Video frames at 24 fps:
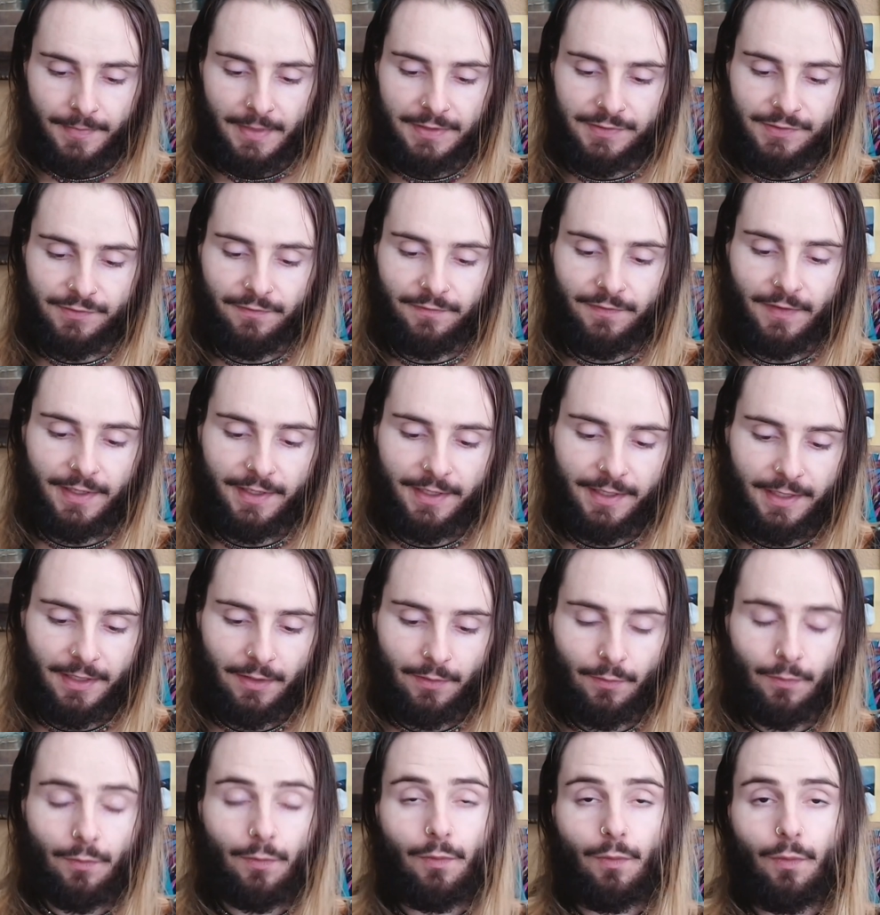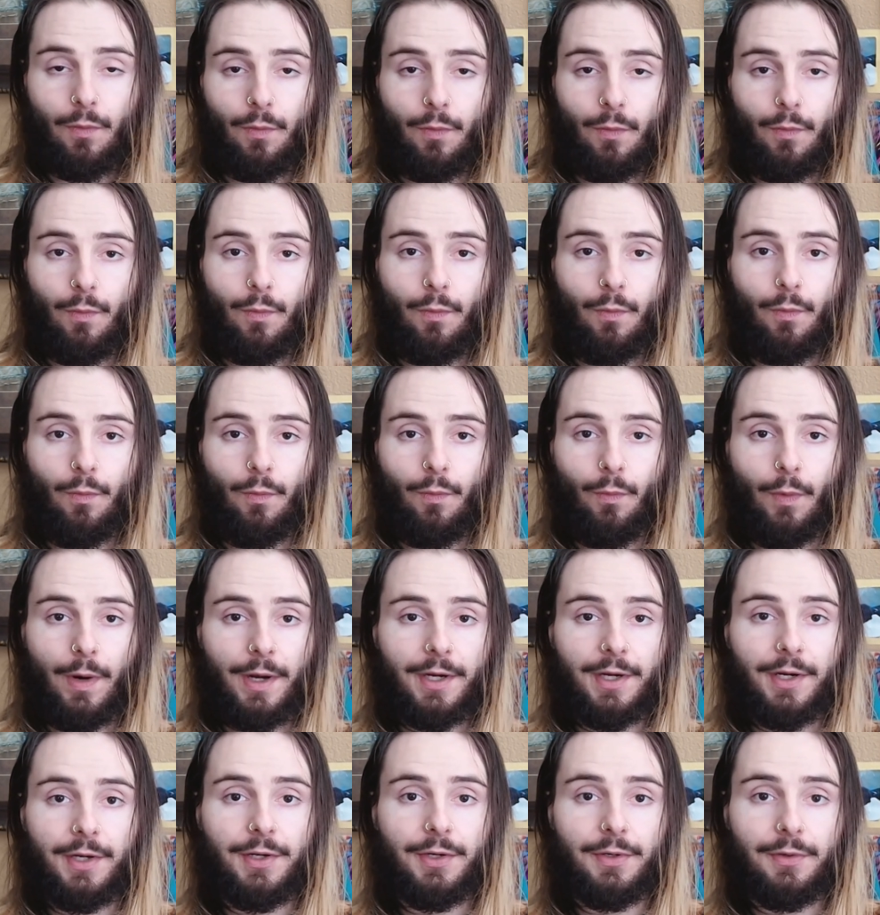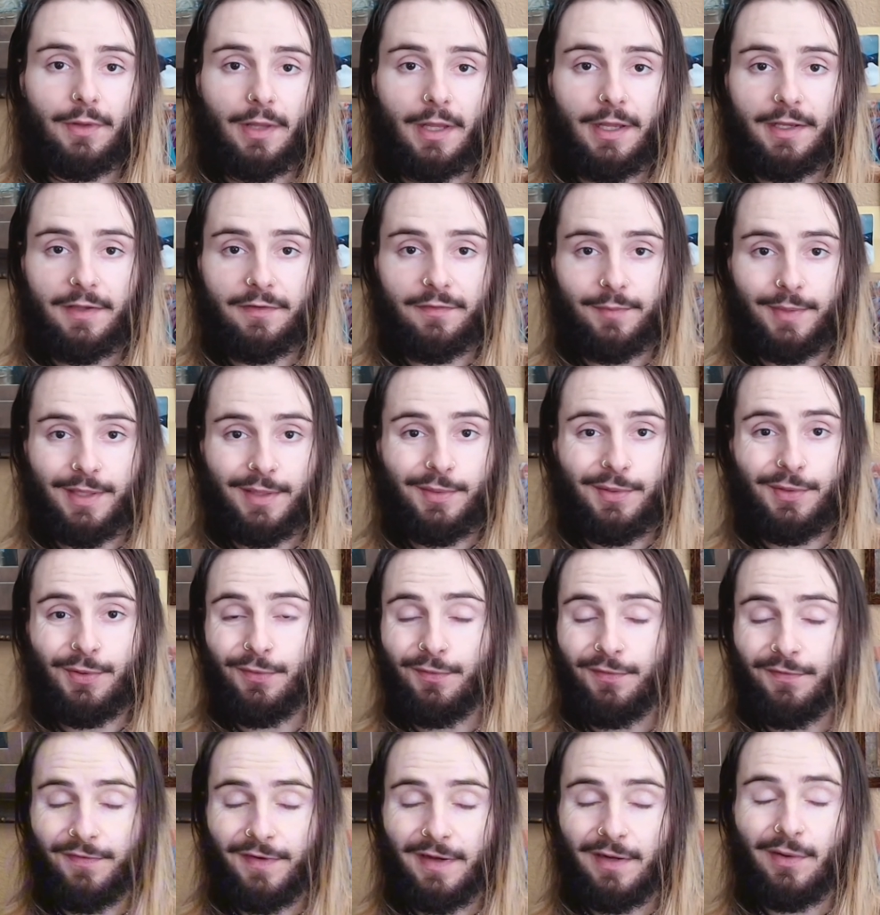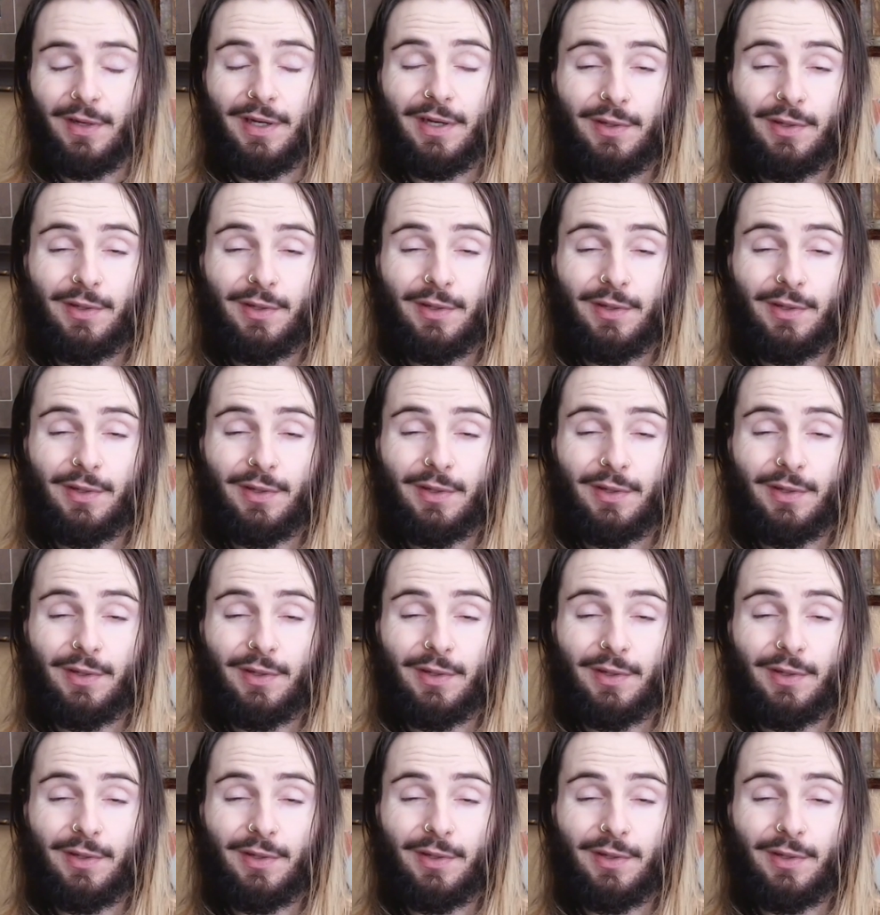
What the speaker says: So find out where in your life maybe you felt